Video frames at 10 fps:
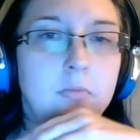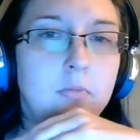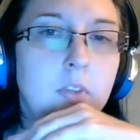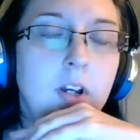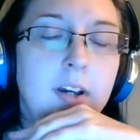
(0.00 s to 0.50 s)

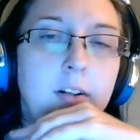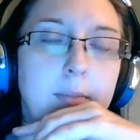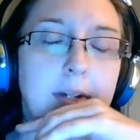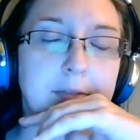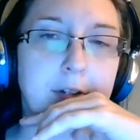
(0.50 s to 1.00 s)
I don't
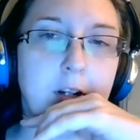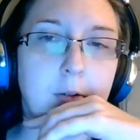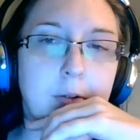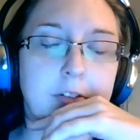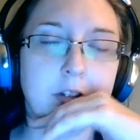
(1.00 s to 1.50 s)
mind
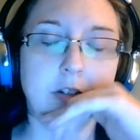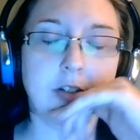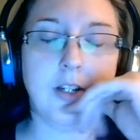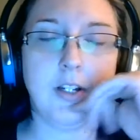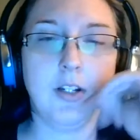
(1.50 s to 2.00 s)
fireworks, I just
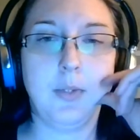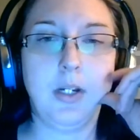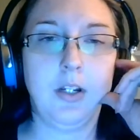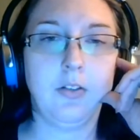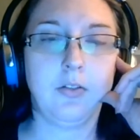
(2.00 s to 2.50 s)
hate
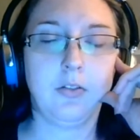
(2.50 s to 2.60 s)
M80s.